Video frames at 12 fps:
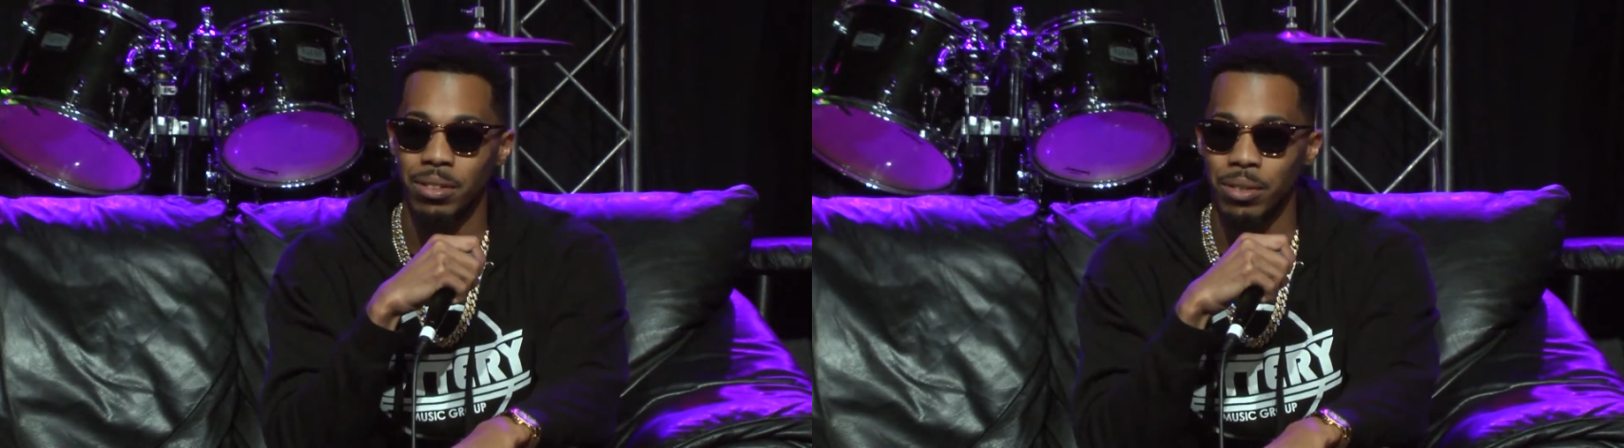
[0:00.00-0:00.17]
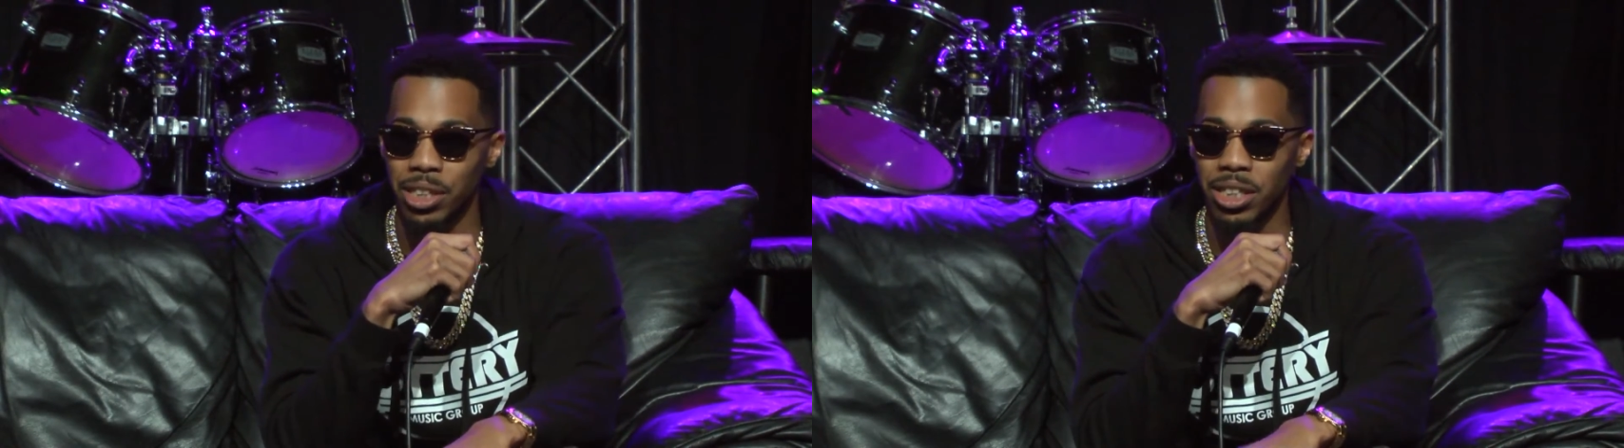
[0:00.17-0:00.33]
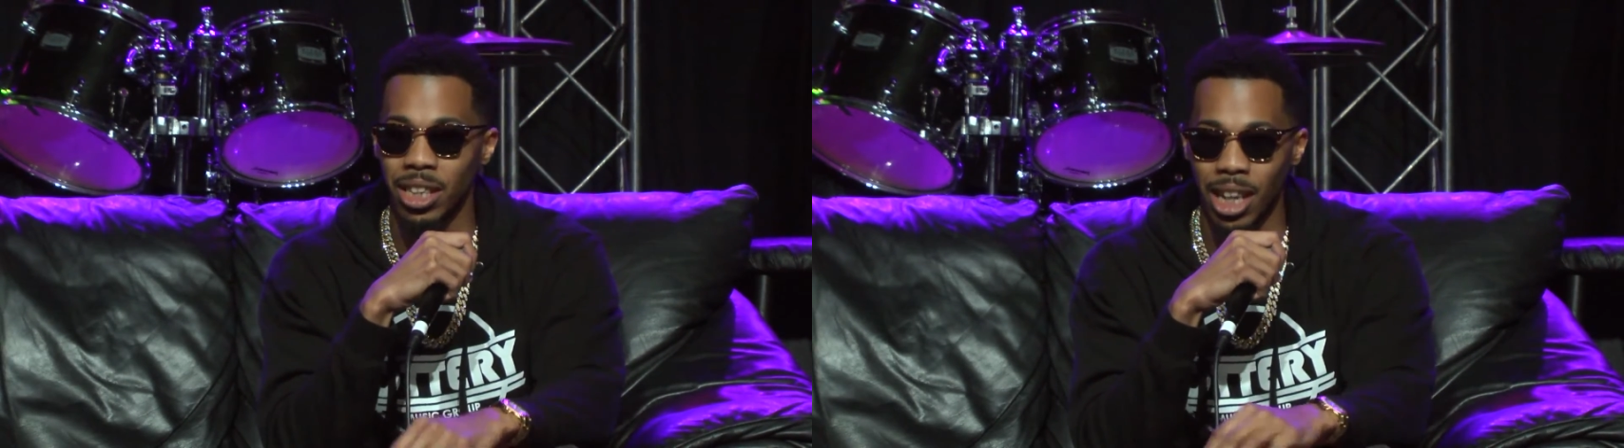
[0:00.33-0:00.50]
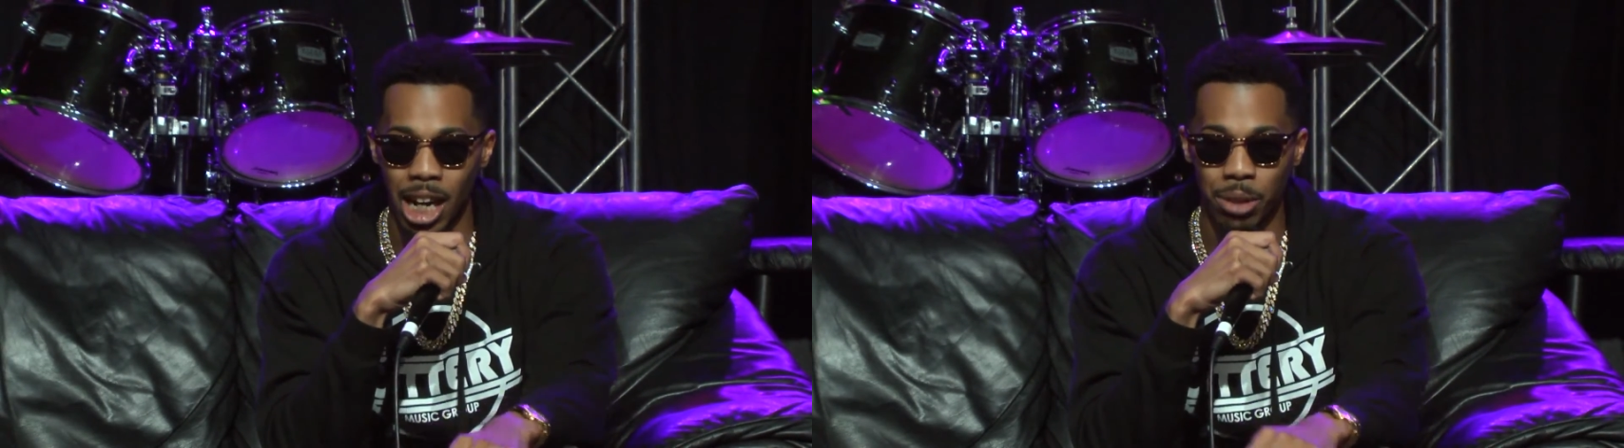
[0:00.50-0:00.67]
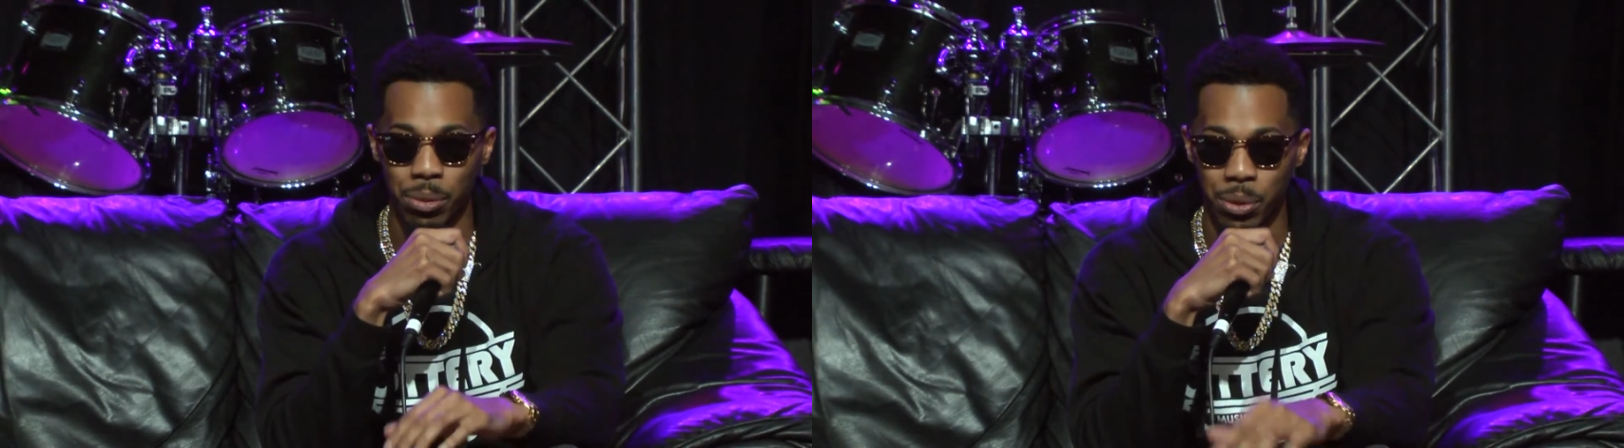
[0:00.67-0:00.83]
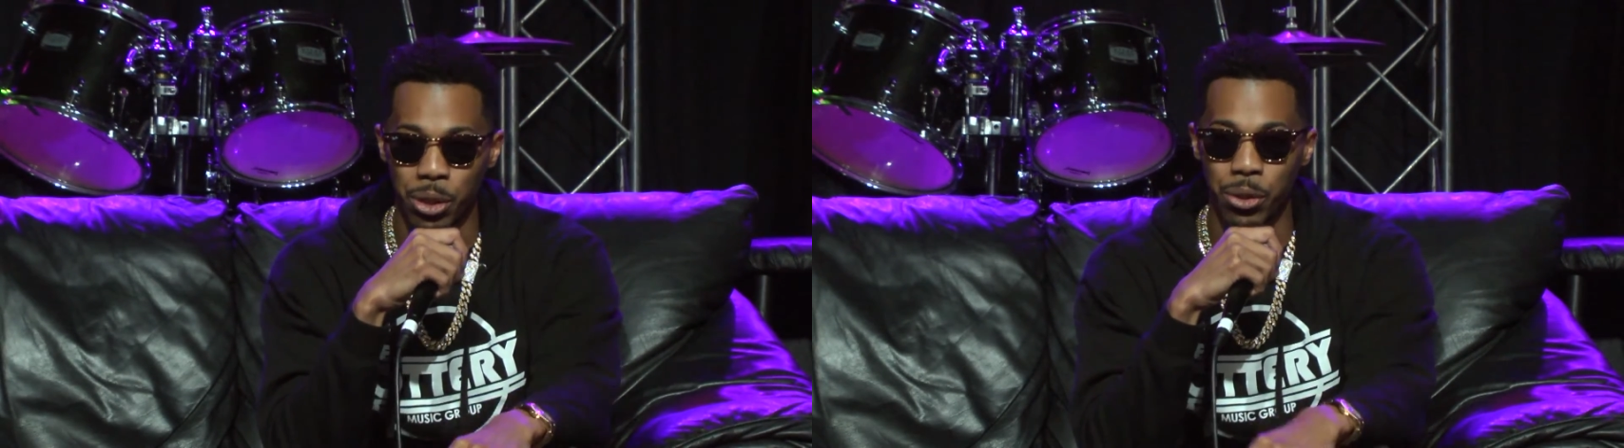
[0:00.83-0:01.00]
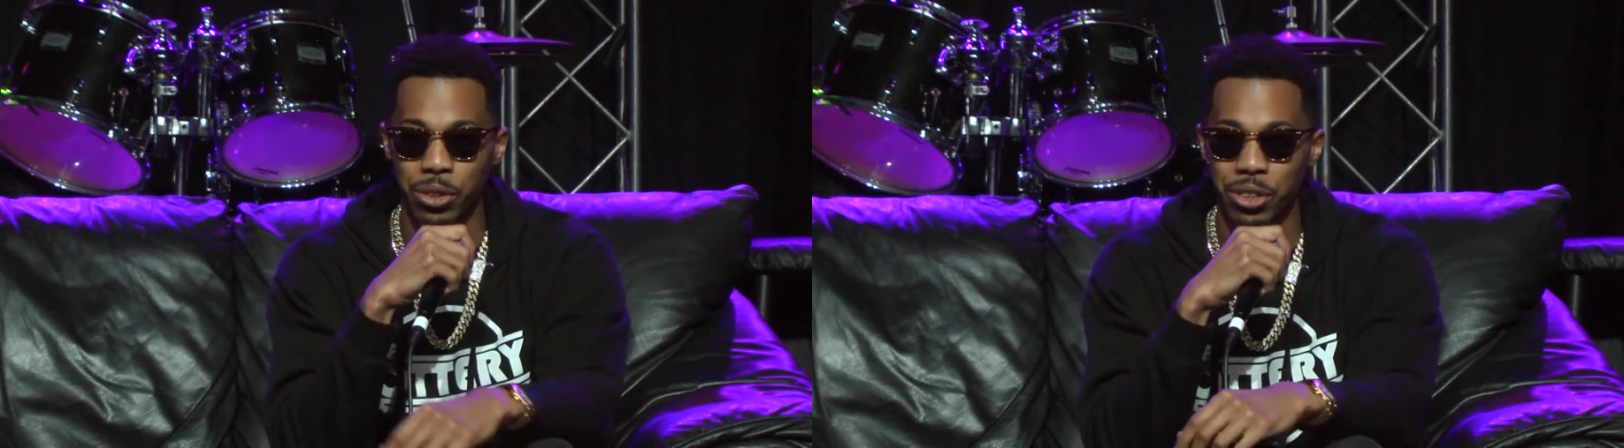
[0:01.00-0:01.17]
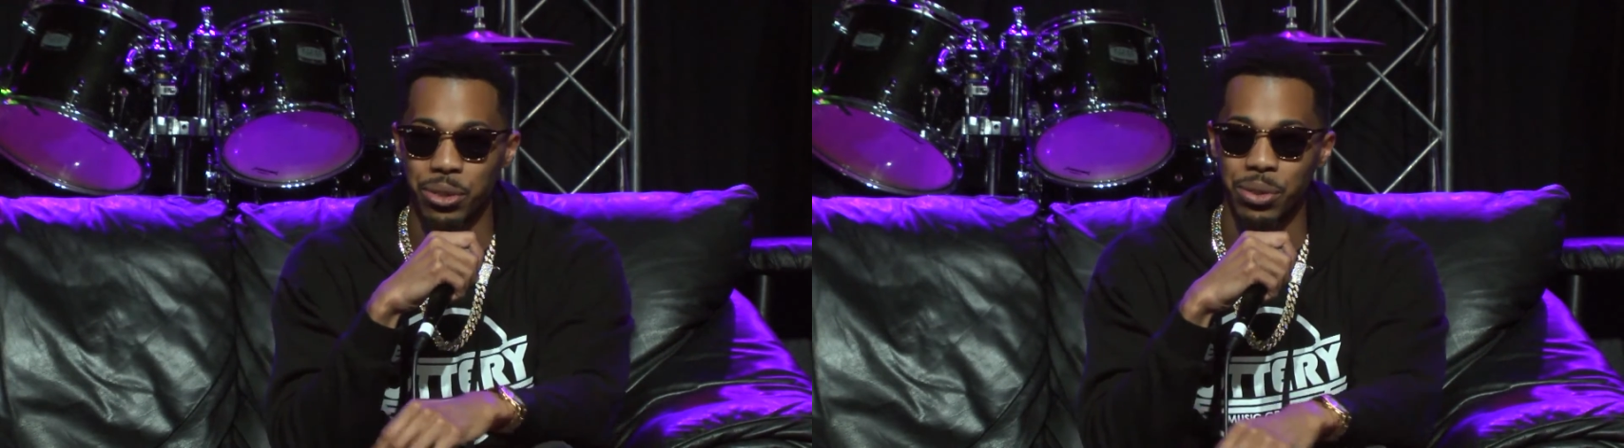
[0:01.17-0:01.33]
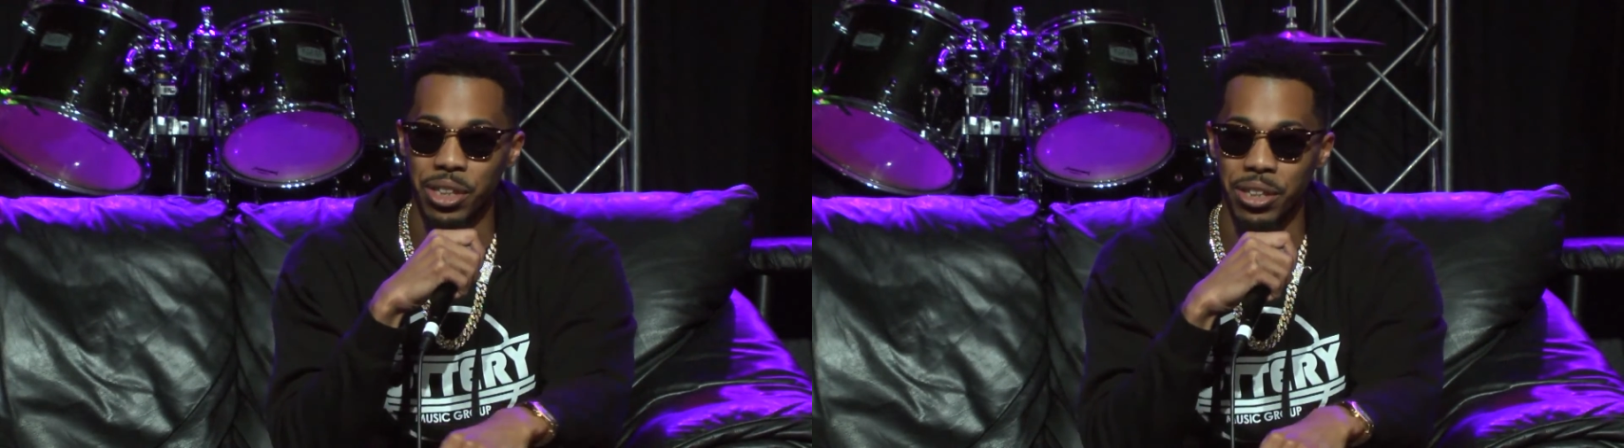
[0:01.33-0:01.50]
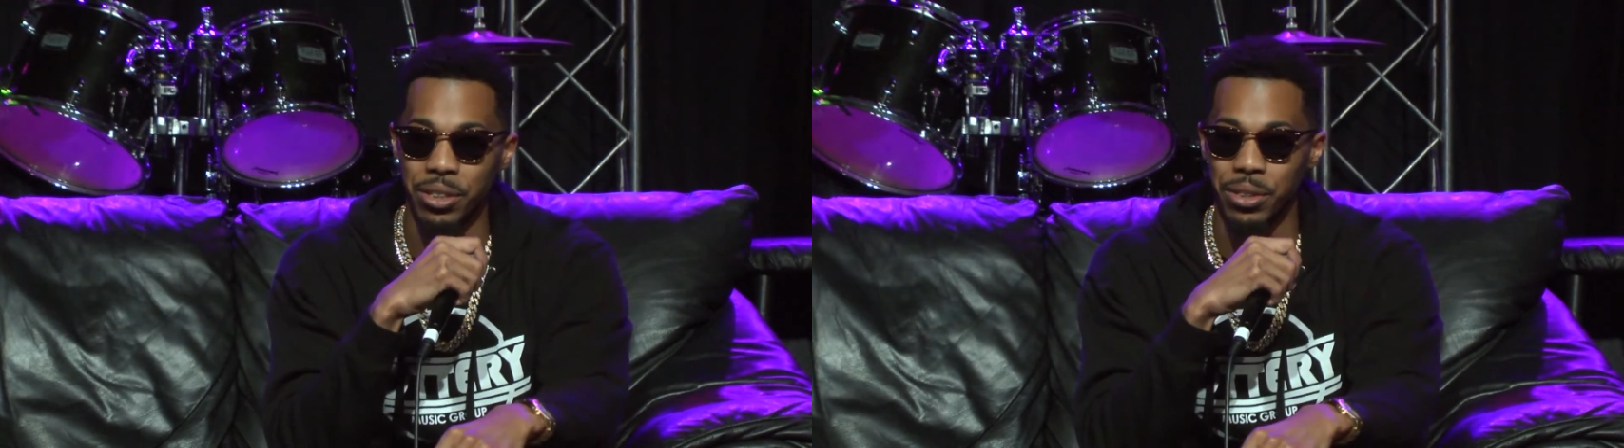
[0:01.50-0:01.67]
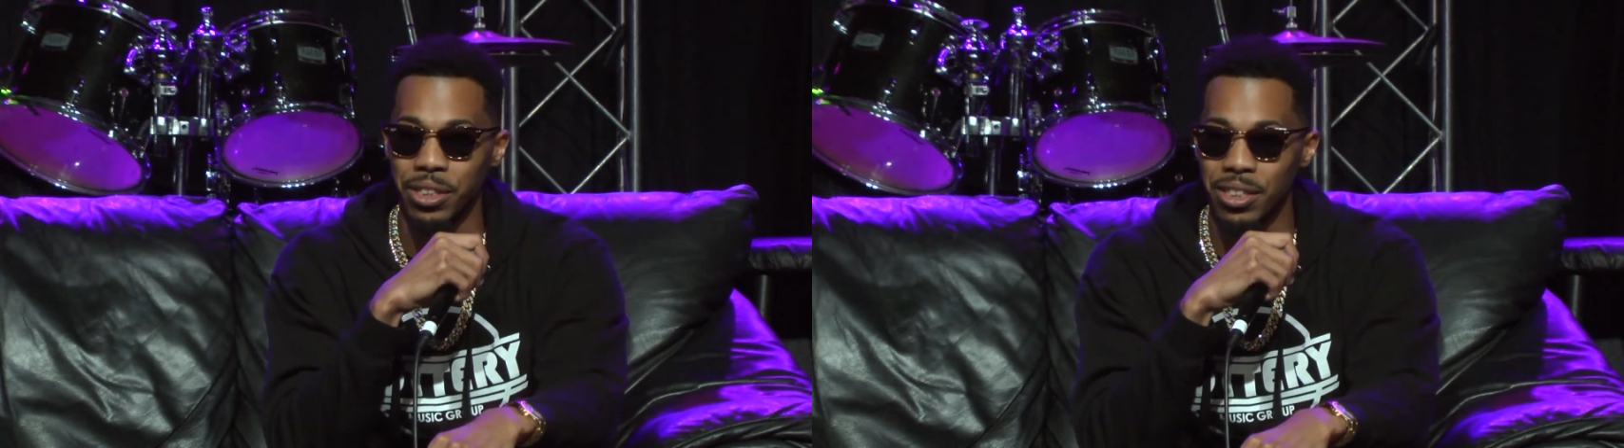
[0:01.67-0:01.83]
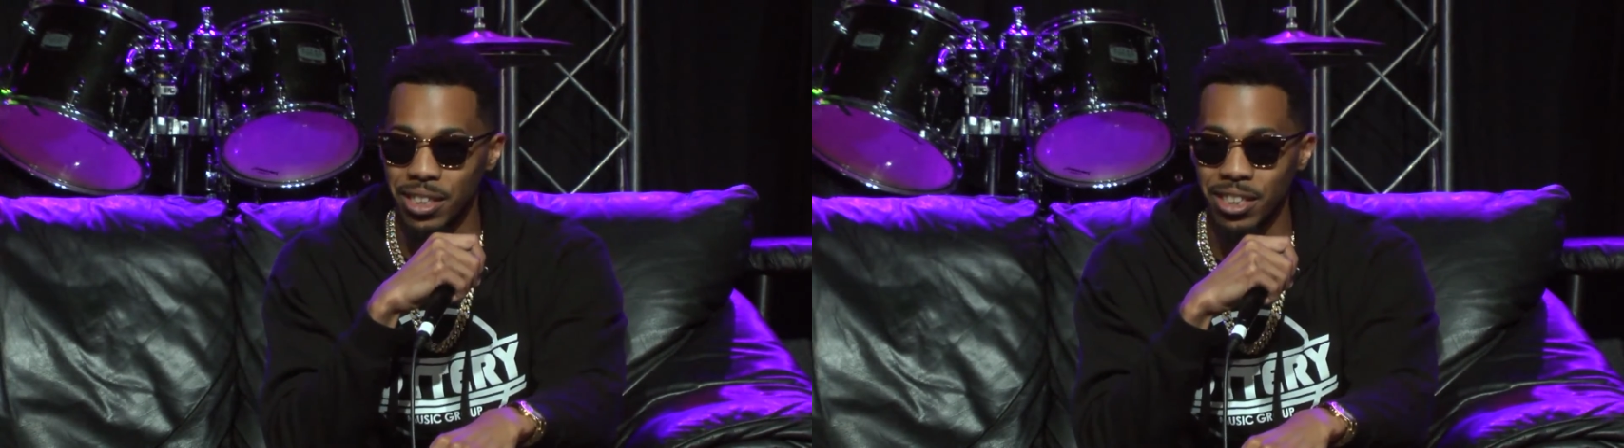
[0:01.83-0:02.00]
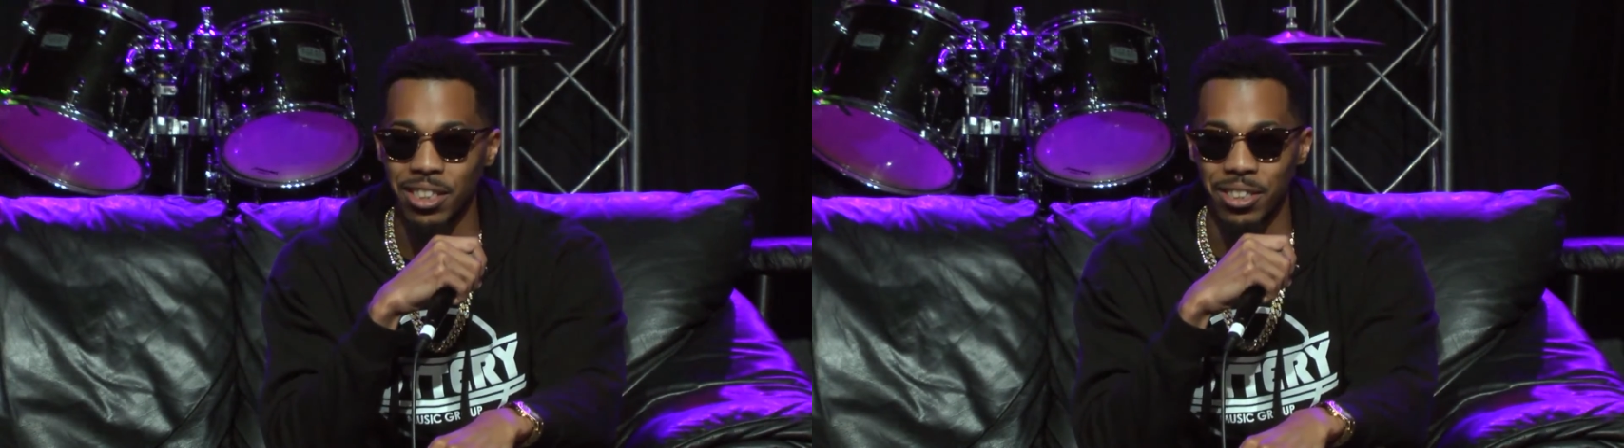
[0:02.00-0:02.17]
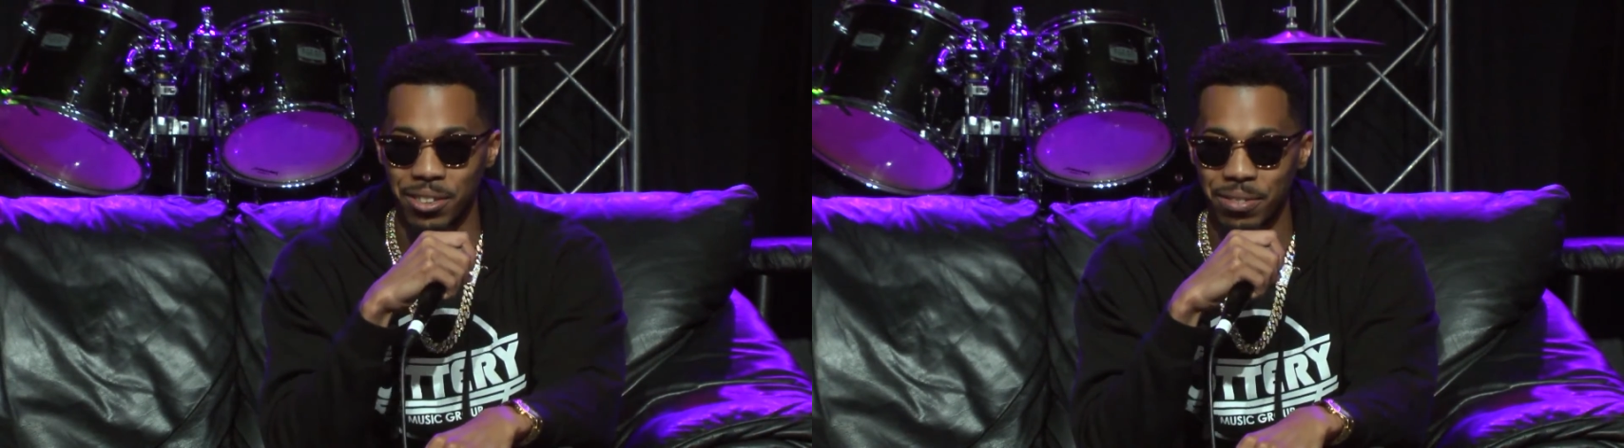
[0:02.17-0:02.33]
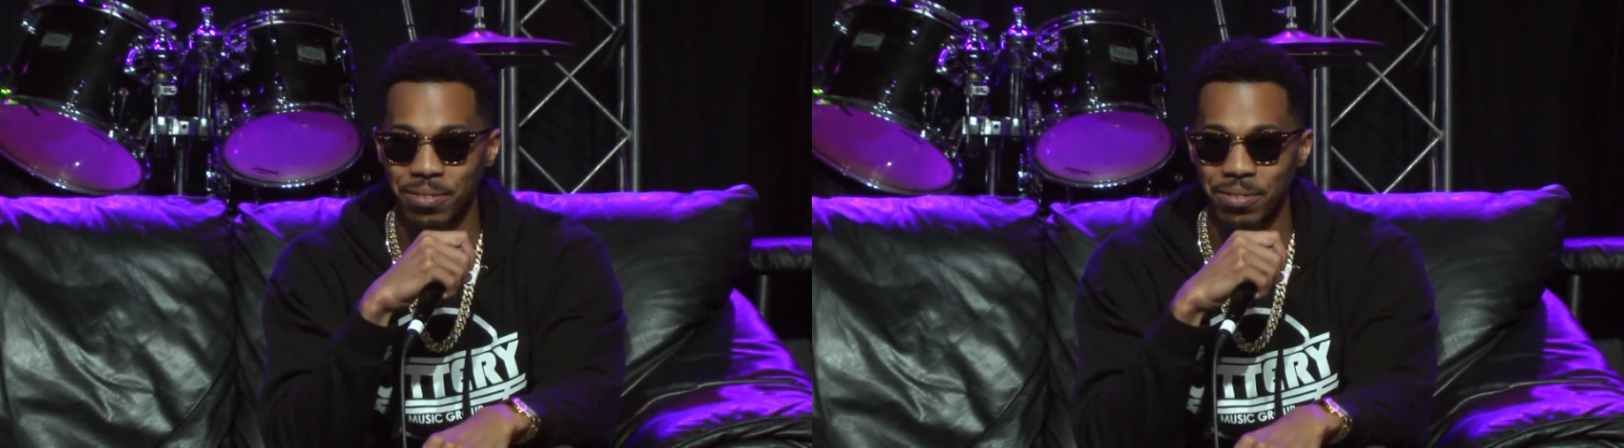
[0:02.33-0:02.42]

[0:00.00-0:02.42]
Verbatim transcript: which is the Lottery Recording Studios. So.